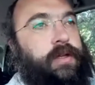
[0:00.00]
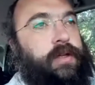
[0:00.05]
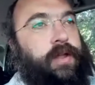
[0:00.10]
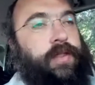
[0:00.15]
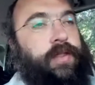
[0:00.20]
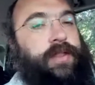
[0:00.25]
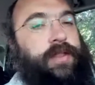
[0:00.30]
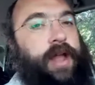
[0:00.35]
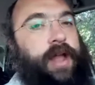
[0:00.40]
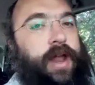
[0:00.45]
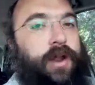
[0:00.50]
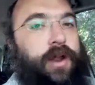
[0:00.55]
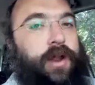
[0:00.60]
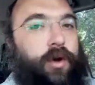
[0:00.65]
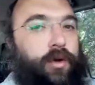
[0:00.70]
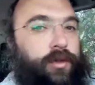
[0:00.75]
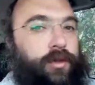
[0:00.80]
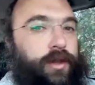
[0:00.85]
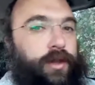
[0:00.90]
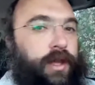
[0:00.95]
not
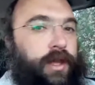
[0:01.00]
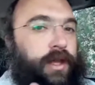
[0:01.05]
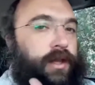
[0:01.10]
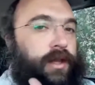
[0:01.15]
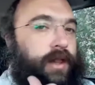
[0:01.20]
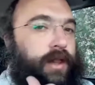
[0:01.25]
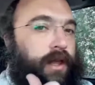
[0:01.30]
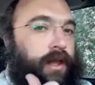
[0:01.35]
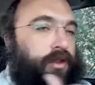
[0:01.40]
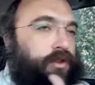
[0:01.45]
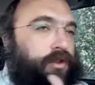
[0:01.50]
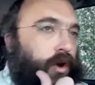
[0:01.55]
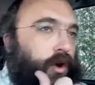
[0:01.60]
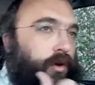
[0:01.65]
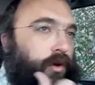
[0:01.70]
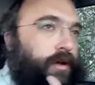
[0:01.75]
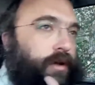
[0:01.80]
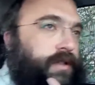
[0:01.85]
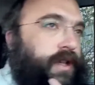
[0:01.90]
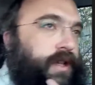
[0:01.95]
only, like the
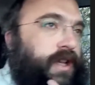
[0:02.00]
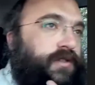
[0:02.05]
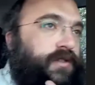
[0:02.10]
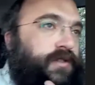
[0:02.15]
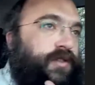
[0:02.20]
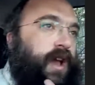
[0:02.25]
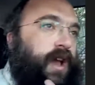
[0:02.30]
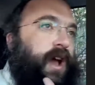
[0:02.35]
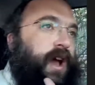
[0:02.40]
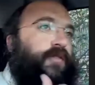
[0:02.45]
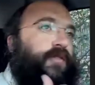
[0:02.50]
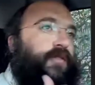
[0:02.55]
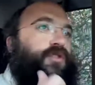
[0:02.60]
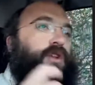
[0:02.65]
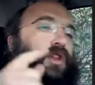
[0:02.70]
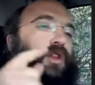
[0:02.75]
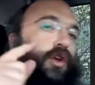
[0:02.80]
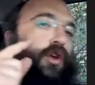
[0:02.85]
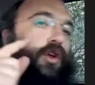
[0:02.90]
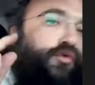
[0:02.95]
Torah says, you have to
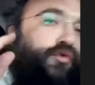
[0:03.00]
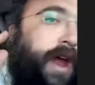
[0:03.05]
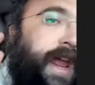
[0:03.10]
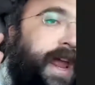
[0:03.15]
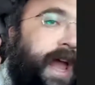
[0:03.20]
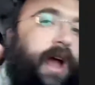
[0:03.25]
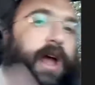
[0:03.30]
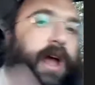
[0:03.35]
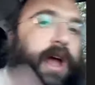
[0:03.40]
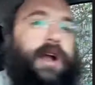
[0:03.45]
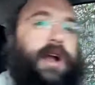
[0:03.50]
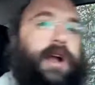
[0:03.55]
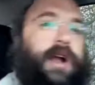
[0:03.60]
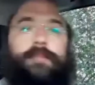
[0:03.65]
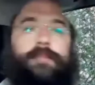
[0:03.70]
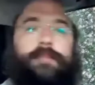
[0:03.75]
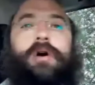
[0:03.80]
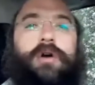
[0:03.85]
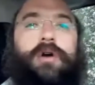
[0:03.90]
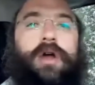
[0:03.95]
love Re'echa
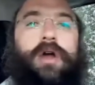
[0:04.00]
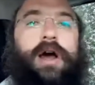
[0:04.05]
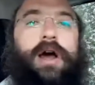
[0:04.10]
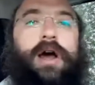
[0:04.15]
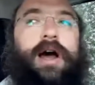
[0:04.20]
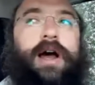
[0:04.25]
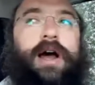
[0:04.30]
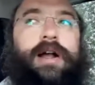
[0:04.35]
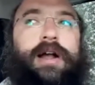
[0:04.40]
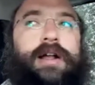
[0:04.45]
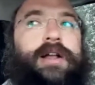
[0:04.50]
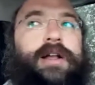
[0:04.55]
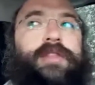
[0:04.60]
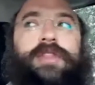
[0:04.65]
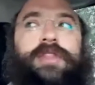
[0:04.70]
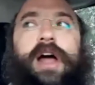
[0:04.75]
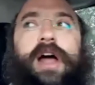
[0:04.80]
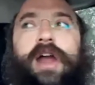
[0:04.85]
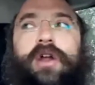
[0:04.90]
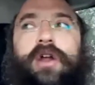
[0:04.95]
Kamocha,
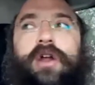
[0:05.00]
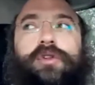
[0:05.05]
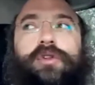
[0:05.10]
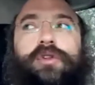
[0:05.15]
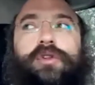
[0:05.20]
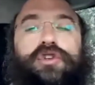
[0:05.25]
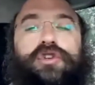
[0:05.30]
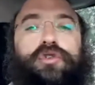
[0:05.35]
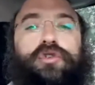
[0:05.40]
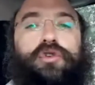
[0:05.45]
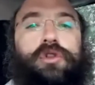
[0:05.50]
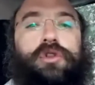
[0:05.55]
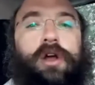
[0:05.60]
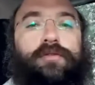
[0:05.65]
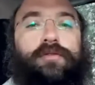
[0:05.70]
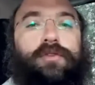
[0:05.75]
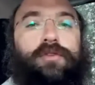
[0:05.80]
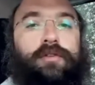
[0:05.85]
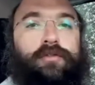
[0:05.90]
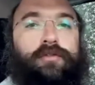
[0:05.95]
not only should you
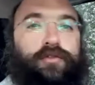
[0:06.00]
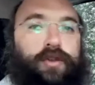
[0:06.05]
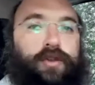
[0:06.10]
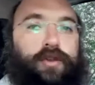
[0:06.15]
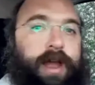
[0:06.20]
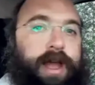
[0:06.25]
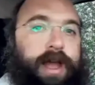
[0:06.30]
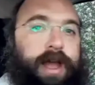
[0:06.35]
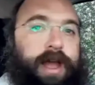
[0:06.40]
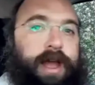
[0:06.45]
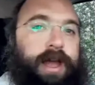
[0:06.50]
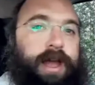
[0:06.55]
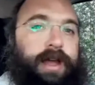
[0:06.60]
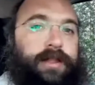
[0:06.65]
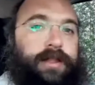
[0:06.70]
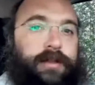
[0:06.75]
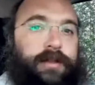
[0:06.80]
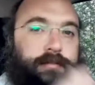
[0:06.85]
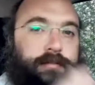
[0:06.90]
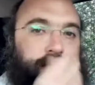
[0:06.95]
love your
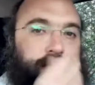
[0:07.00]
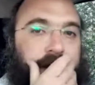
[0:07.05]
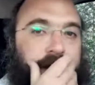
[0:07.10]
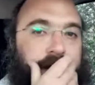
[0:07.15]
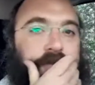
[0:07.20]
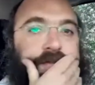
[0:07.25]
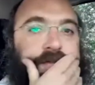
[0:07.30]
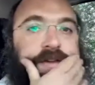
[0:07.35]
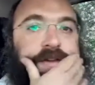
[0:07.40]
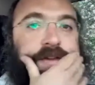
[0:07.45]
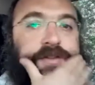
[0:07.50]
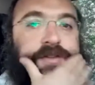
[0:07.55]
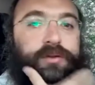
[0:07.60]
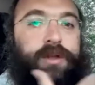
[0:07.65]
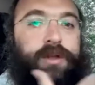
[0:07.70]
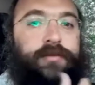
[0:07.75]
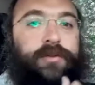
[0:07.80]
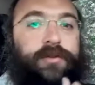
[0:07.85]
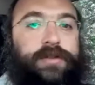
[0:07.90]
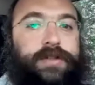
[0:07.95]
friend himself as you
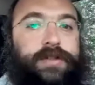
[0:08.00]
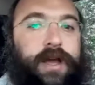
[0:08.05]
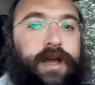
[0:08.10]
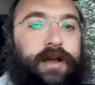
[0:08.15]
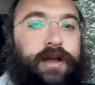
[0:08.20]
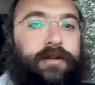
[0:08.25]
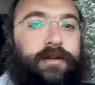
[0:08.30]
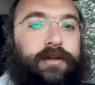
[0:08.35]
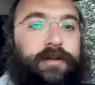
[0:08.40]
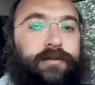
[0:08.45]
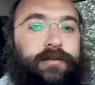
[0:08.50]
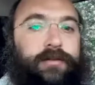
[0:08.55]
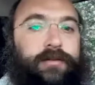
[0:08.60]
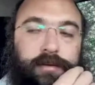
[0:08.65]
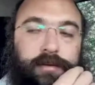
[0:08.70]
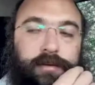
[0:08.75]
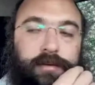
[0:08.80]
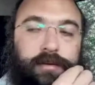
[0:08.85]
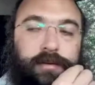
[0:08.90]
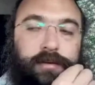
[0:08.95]
love yourself,
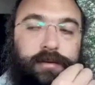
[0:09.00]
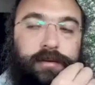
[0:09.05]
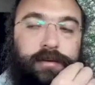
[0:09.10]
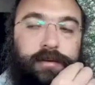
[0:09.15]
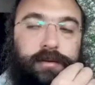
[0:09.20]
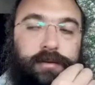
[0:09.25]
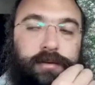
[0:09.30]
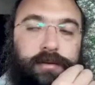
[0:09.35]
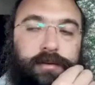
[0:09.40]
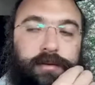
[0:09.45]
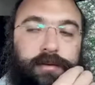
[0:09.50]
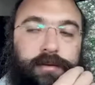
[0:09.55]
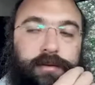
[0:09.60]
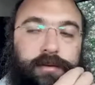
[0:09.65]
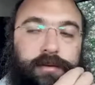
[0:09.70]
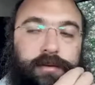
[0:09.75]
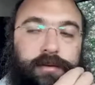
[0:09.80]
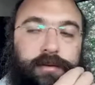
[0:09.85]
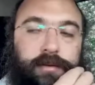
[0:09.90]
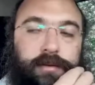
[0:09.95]
rather,
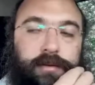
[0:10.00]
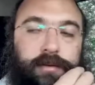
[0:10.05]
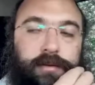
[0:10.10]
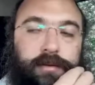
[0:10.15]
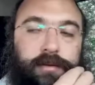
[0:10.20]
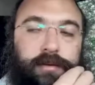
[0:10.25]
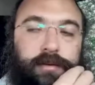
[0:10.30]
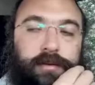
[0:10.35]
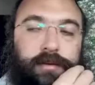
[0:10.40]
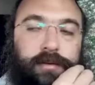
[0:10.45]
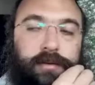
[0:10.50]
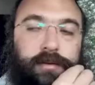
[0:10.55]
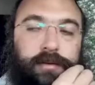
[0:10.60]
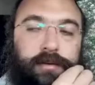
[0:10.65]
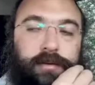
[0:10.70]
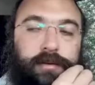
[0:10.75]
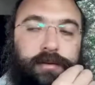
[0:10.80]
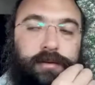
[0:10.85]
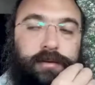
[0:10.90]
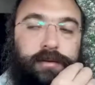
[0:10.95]
moreover, you should longings,
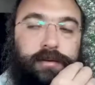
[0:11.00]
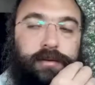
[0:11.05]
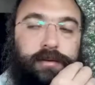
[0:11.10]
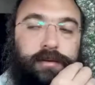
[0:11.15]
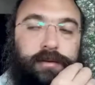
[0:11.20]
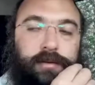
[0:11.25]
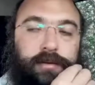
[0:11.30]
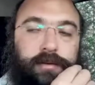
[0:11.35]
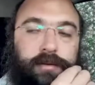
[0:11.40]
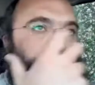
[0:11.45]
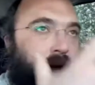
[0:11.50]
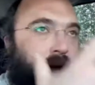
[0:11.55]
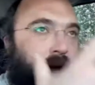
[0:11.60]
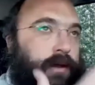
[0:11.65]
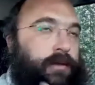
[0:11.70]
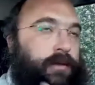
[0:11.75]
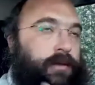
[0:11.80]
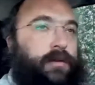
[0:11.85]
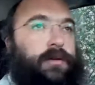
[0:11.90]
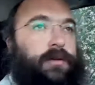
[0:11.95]
you should honor, you
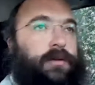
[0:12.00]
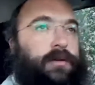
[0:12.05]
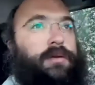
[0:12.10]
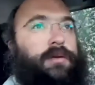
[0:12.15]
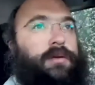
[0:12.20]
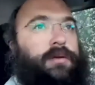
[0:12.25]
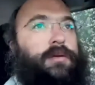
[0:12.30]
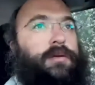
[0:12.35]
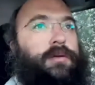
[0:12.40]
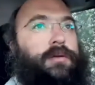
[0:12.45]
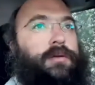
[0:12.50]
should respect,